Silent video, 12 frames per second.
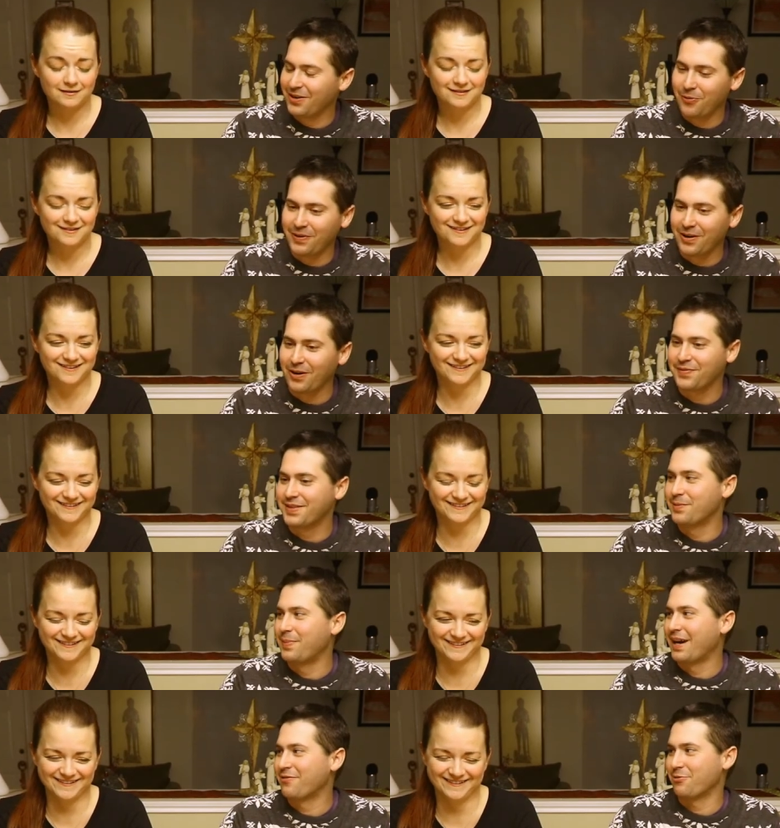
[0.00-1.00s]
Speaker 1: going off to
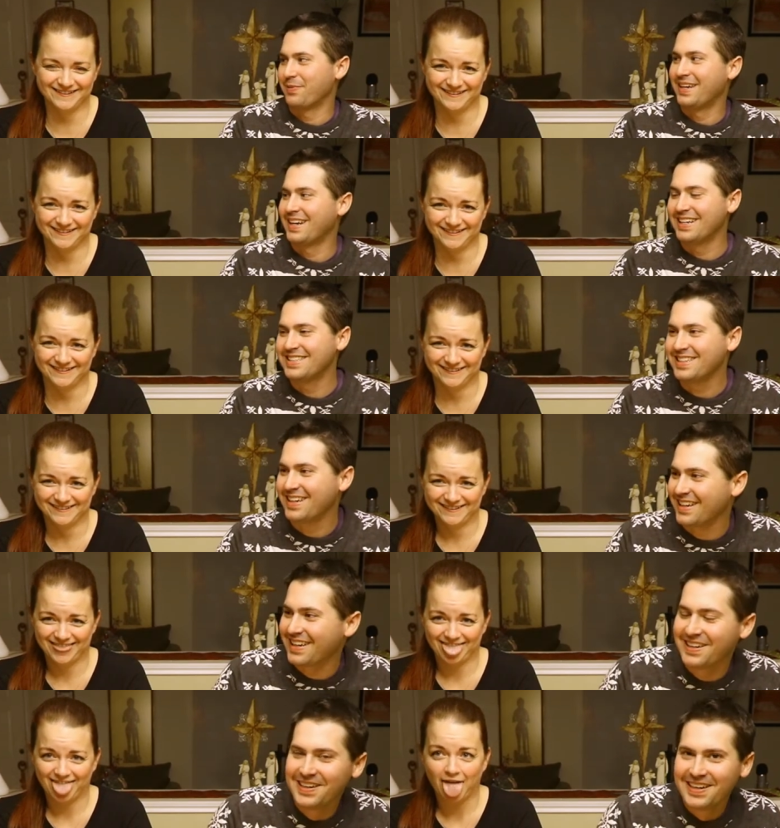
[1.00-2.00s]
the bathroom and getting
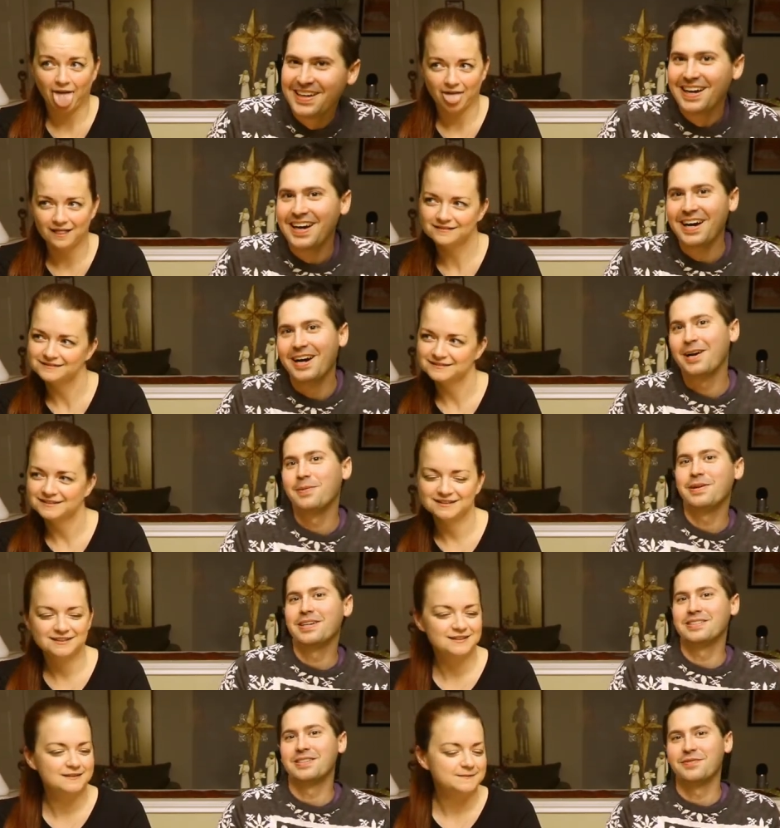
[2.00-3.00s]
sick uh,
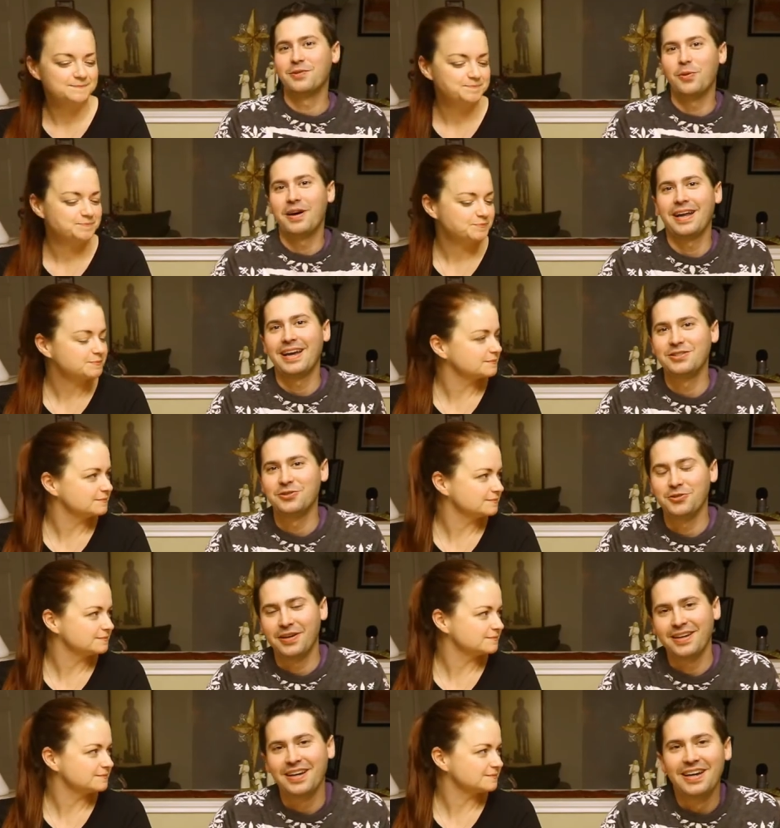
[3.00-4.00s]
because of the wine I had you
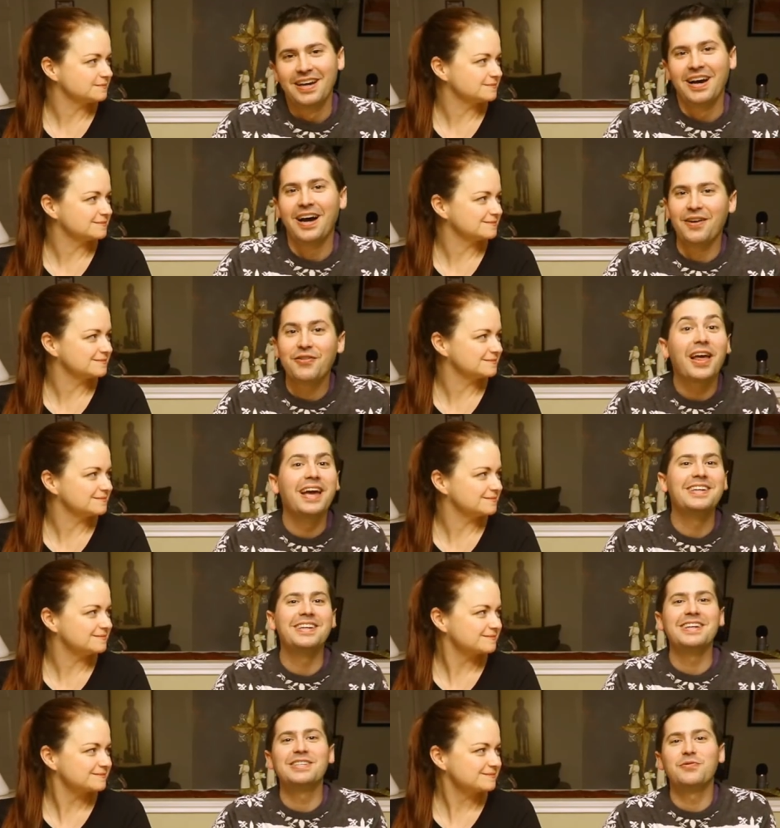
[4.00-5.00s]
drink. Uh, if you
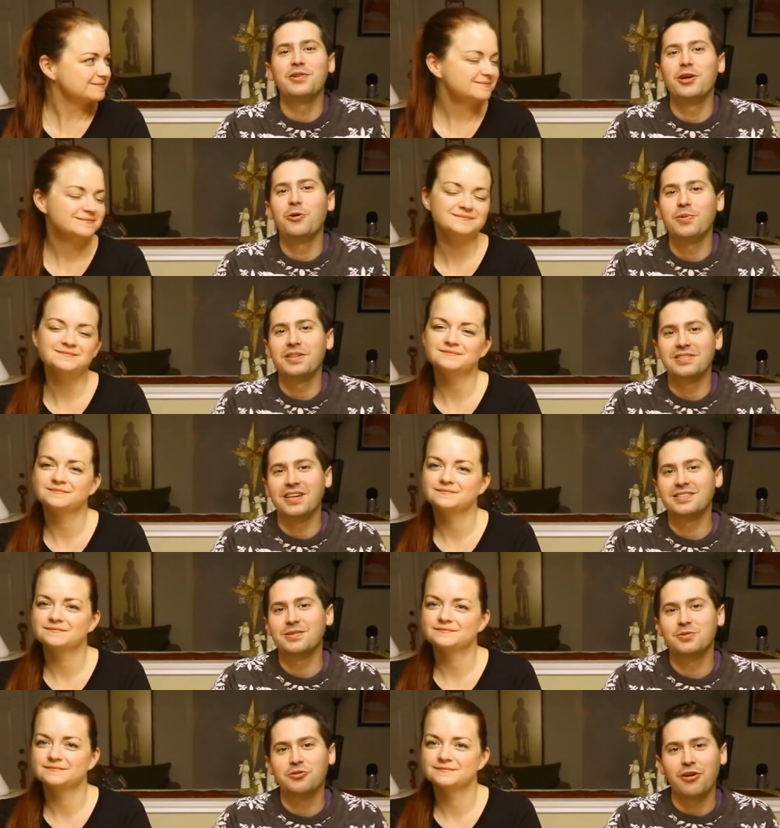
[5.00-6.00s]
liked today's video, please
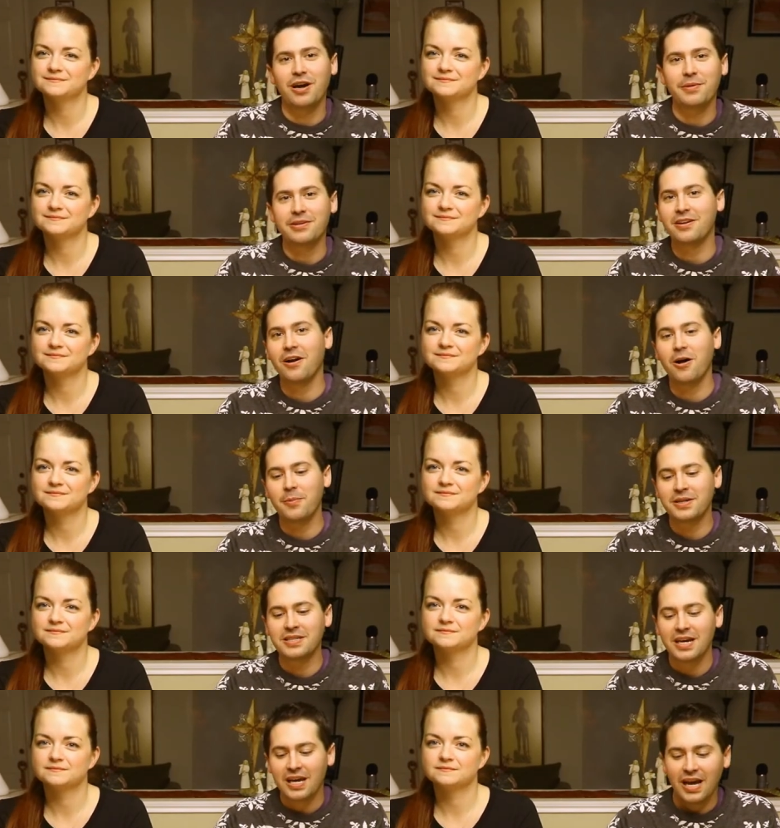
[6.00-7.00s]
like, subscribe, and
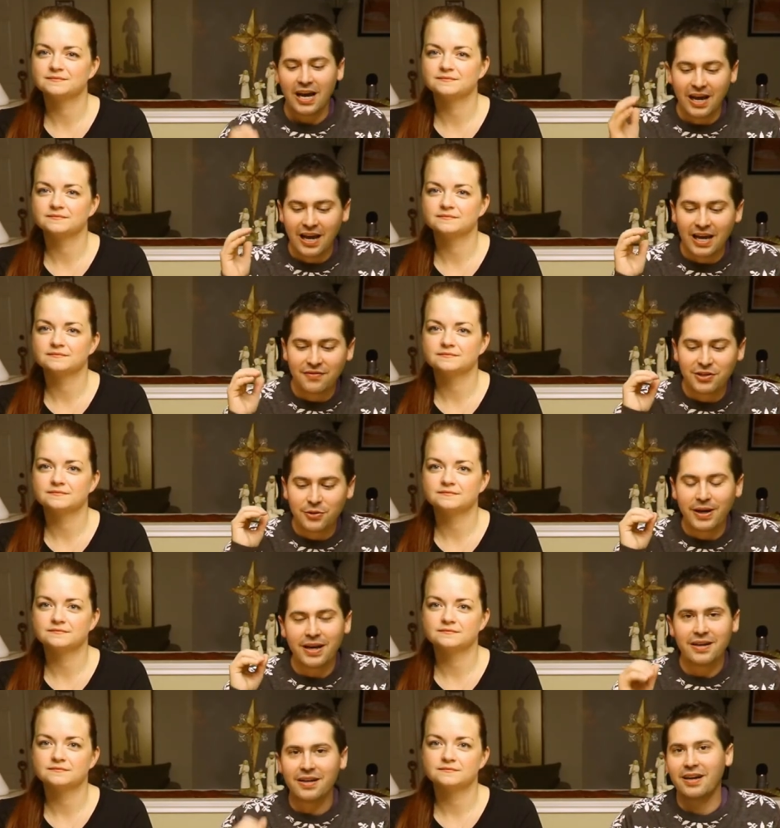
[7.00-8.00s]
comment. Uh, have you
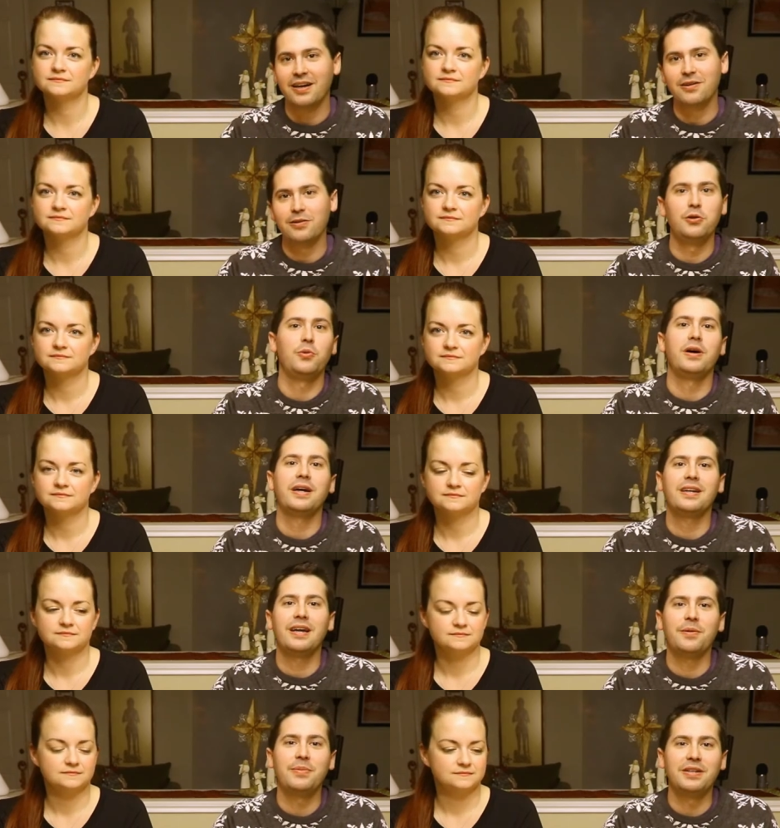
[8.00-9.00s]
had glue
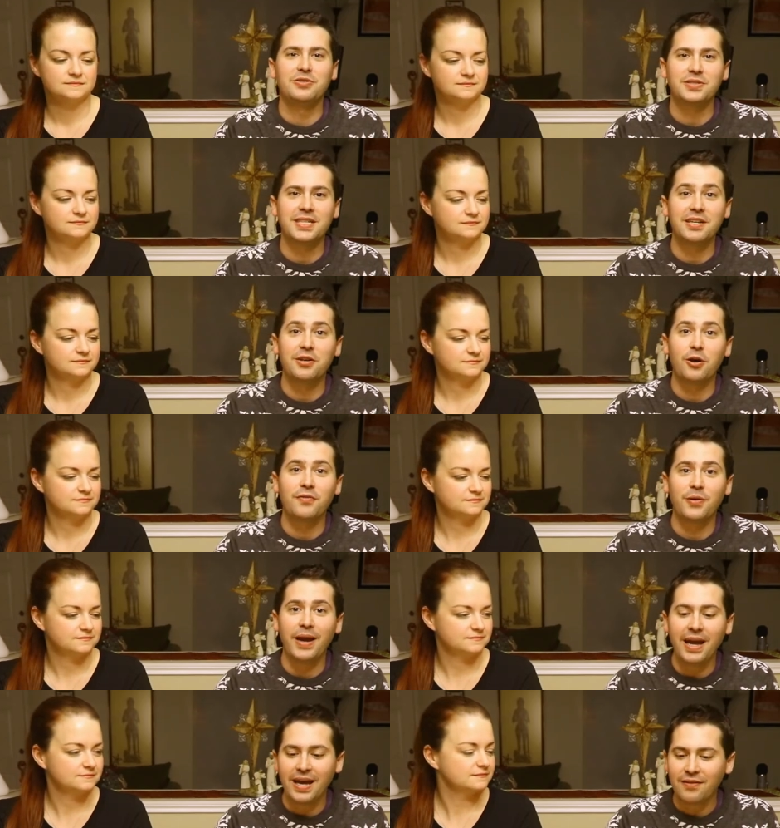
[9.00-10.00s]
wine? I'd be interested to know if
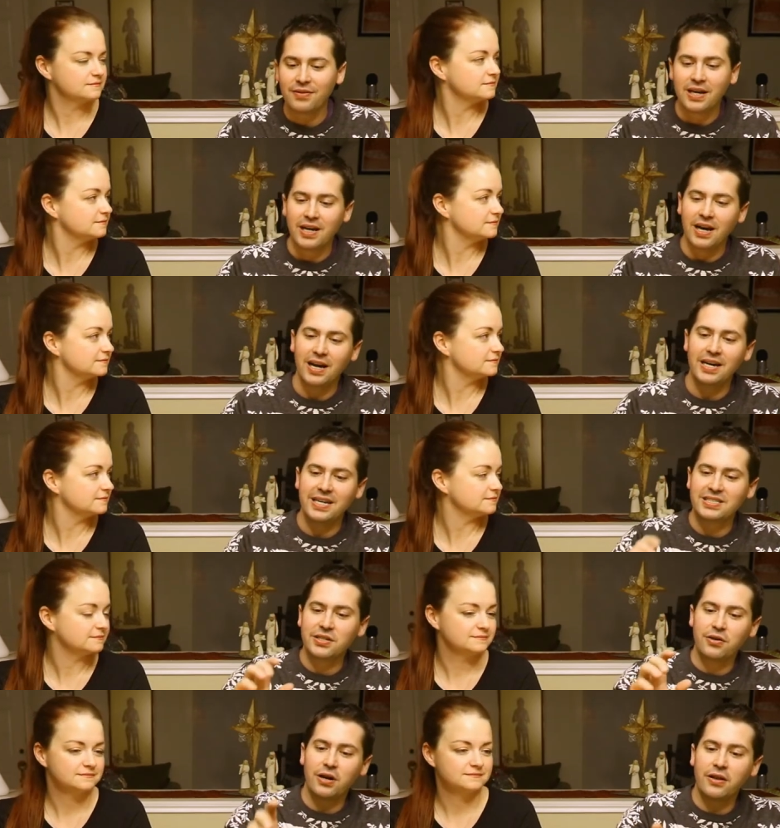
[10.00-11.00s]
you have. Uh,
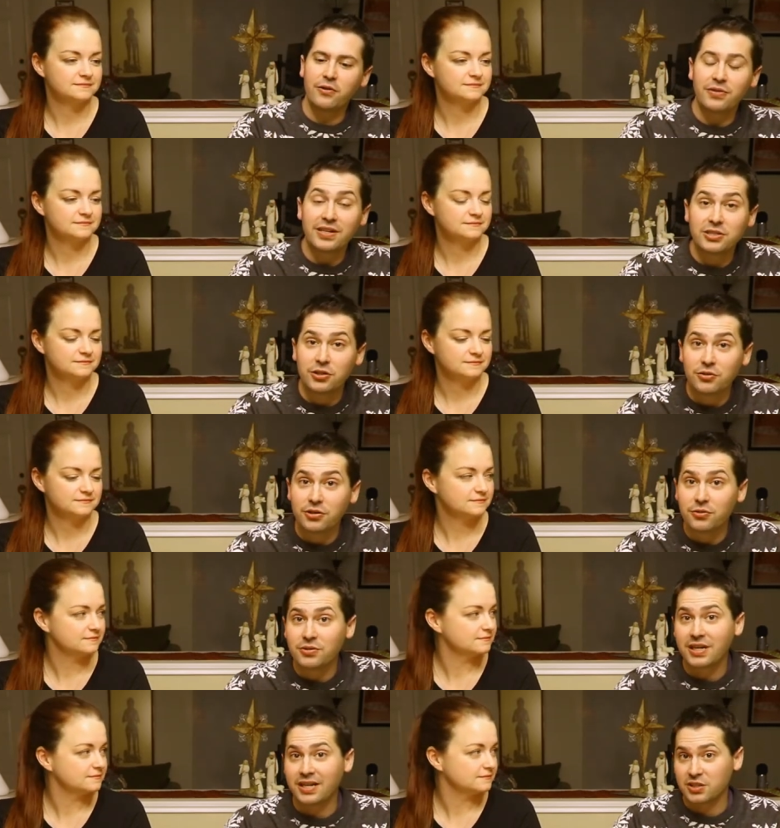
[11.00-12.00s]
is there other things you
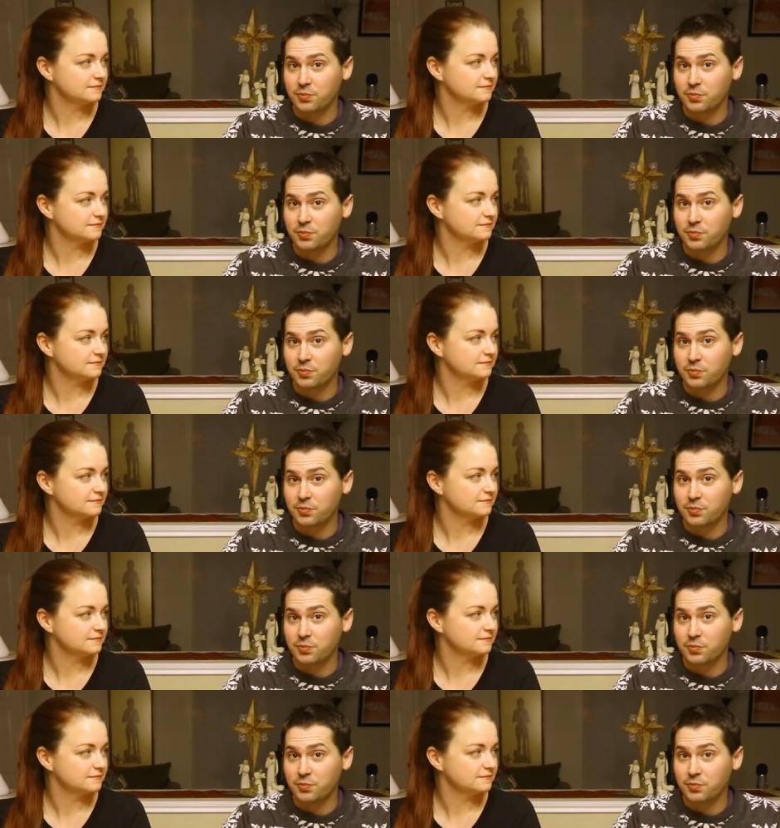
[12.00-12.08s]
do to kind of